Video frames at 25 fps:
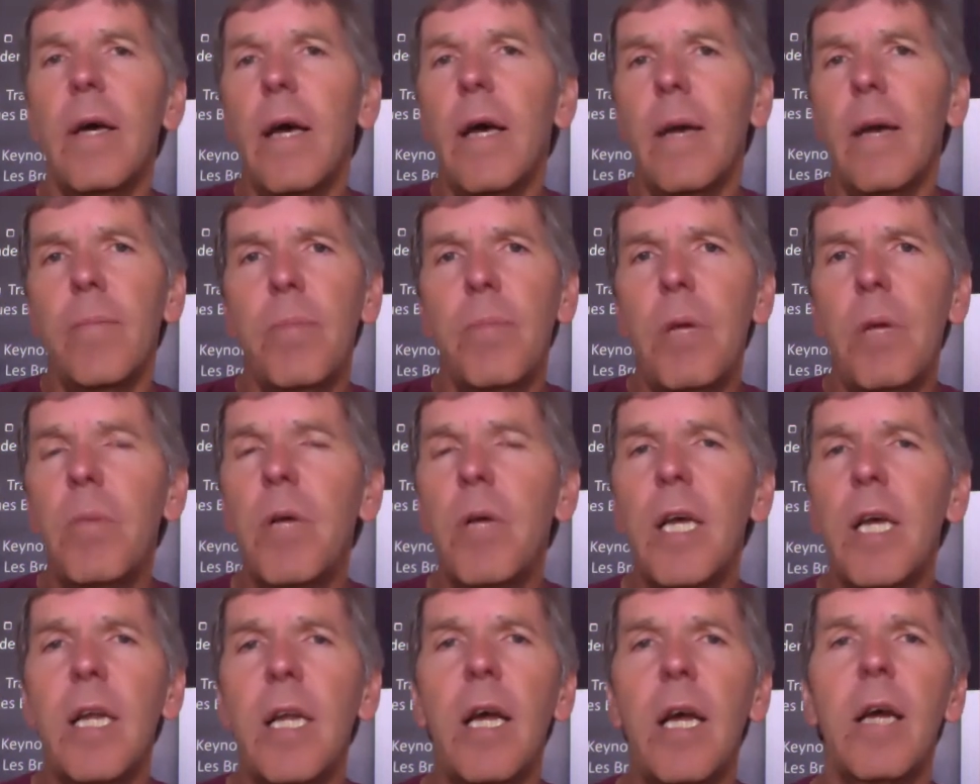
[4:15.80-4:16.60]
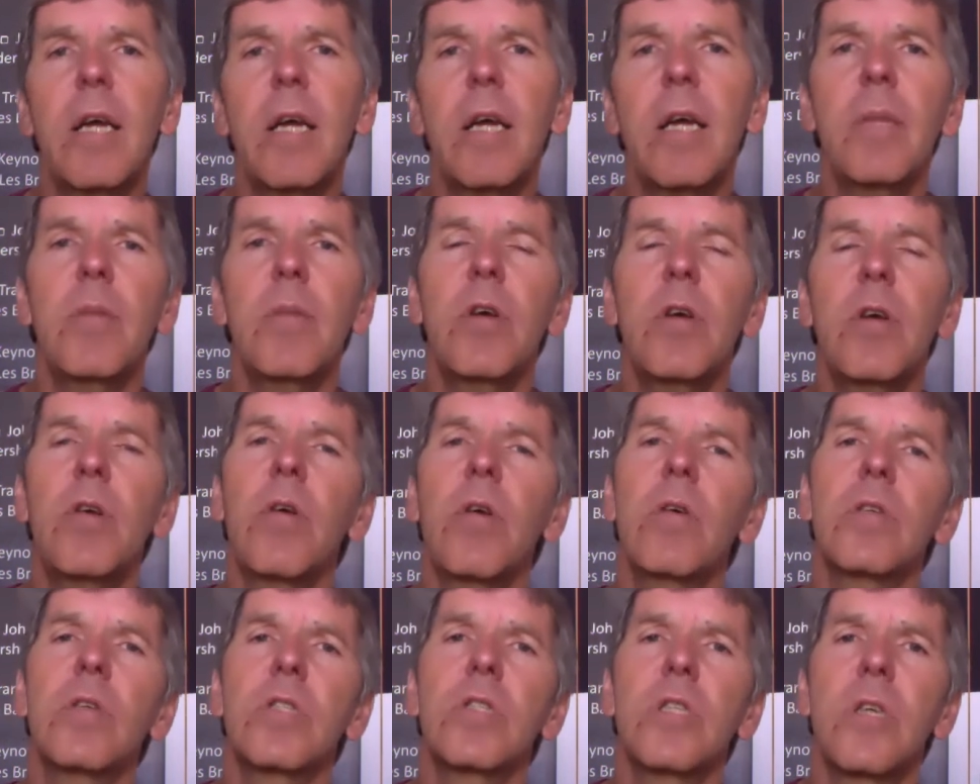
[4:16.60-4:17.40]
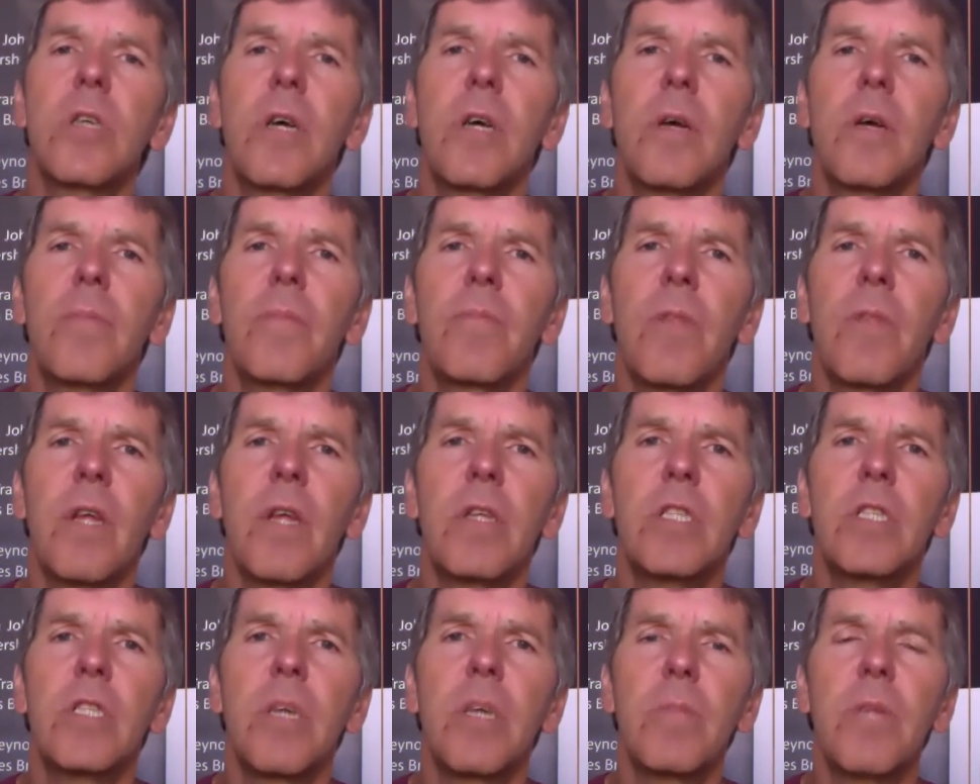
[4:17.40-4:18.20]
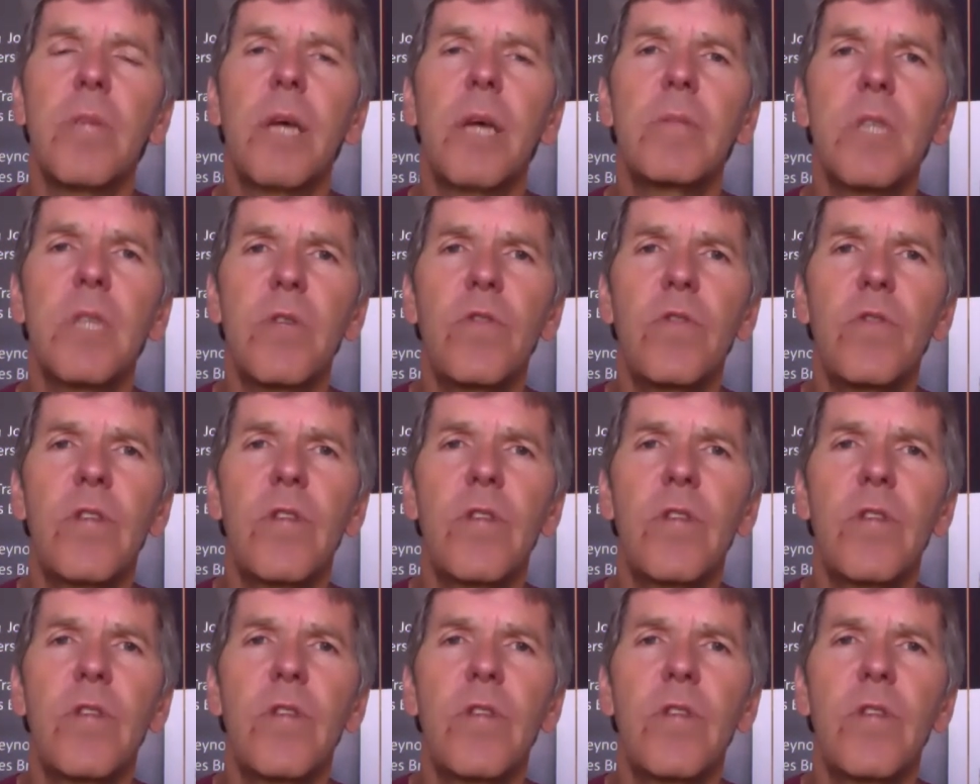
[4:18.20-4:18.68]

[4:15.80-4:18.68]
people get angry because sometimes